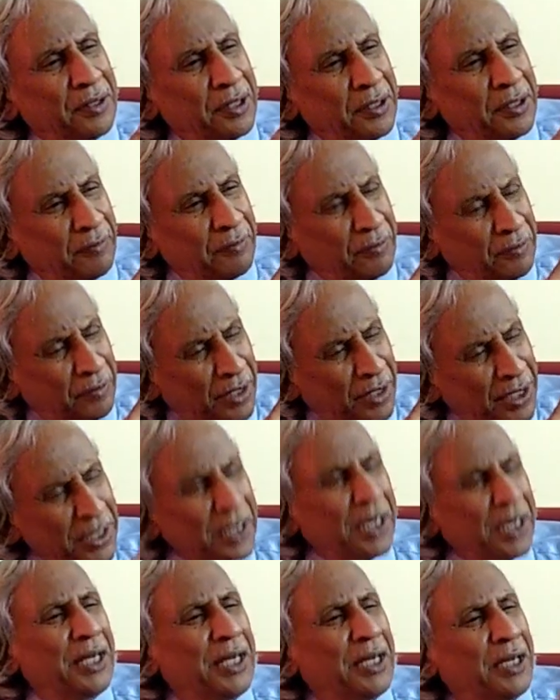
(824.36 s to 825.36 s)
any
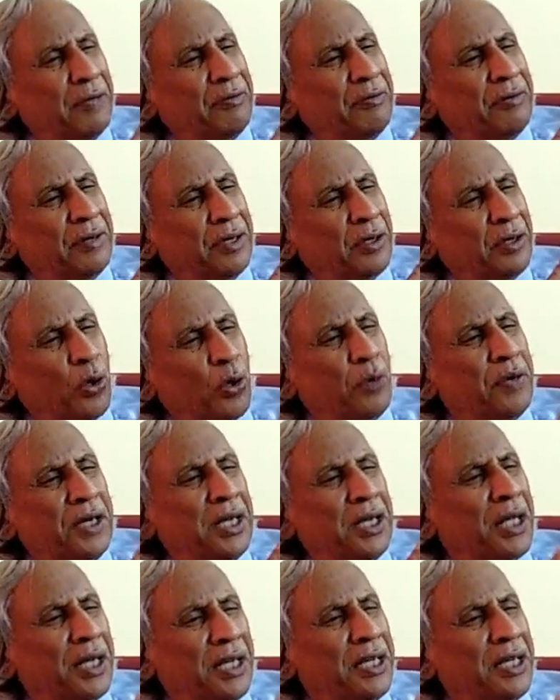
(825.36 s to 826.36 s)
kind of COVID
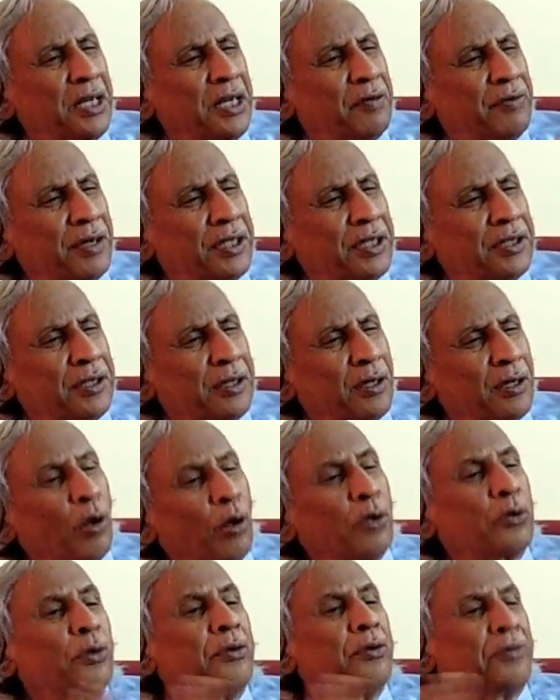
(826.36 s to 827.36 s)
or any infection
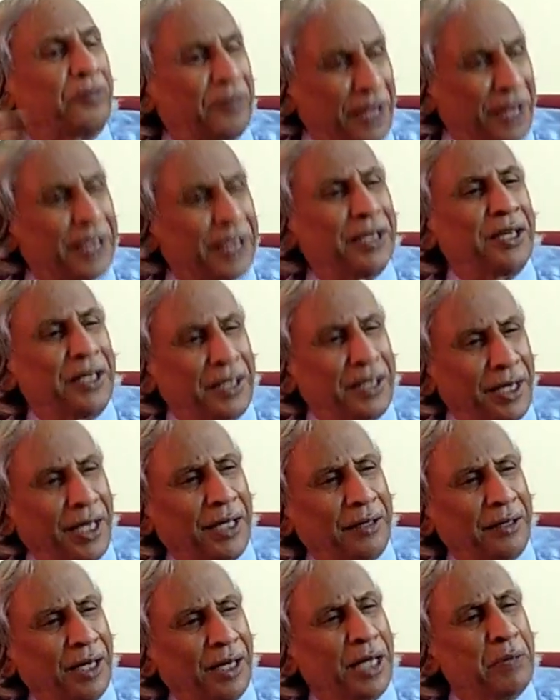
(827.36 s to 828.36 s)
also is taken care.
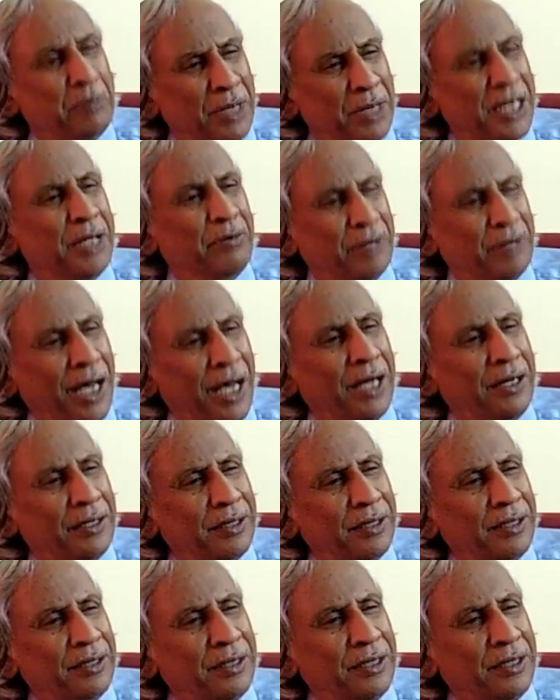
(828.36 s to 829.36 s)
I believe that
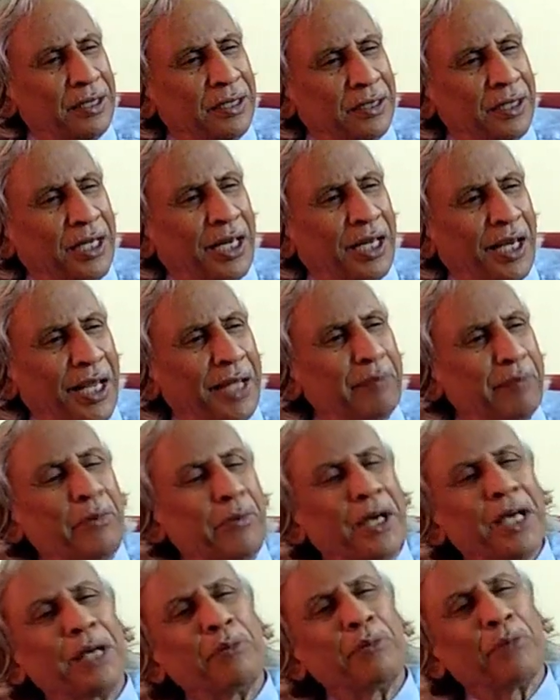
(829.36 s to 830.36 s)
the claim
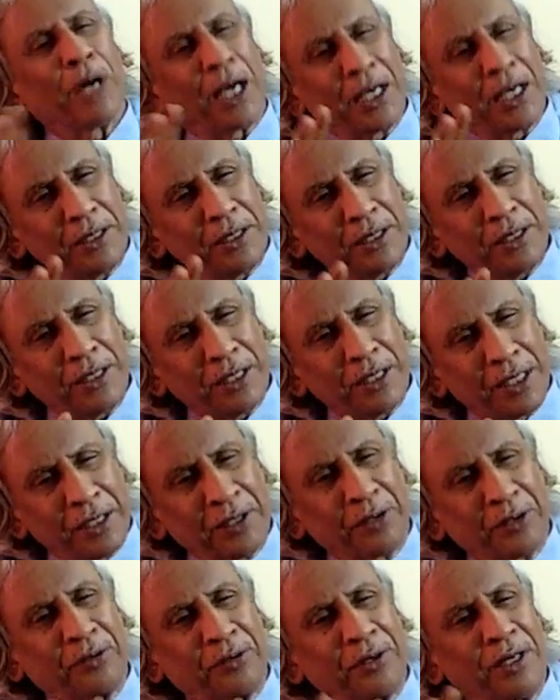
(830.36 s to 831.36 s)
made by the
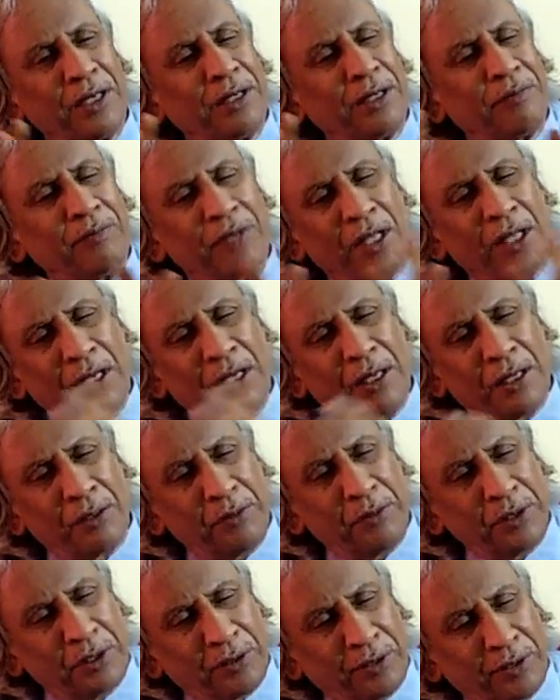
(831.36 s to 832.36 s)
industry,
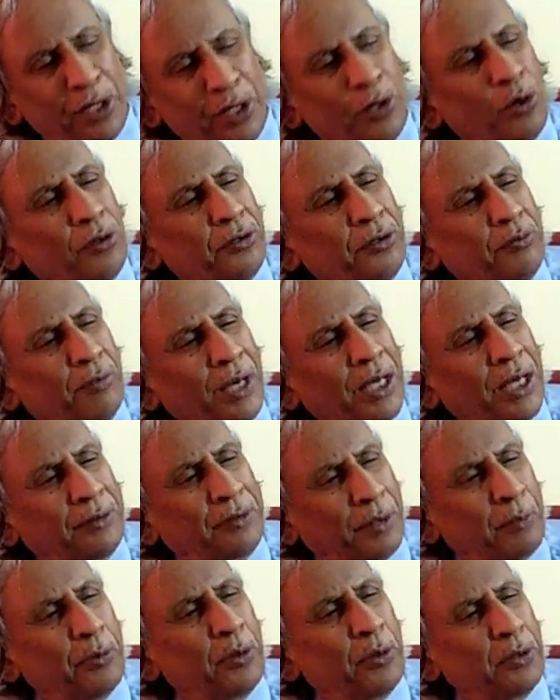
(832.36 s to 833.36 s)
which is
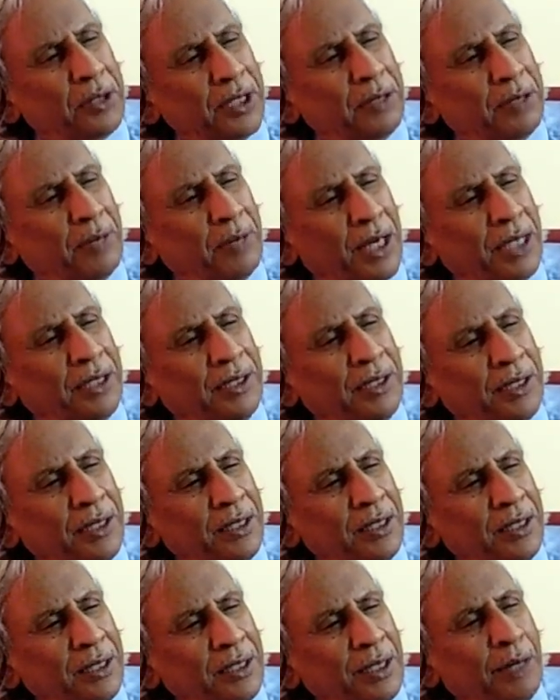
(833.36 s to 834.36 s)
supported by
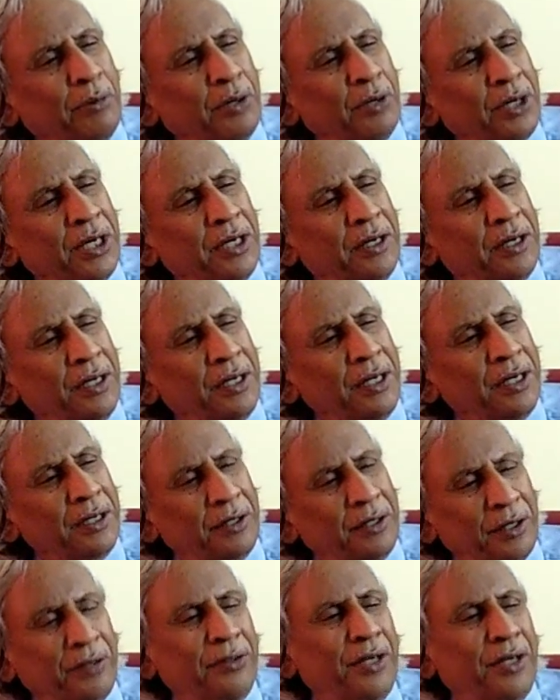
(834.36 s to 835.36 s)
the laboratory,
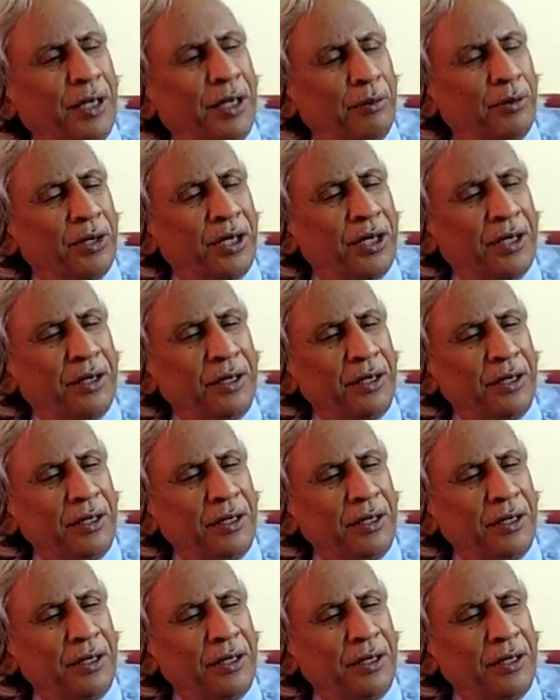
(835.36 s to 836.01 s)
testing laboratory,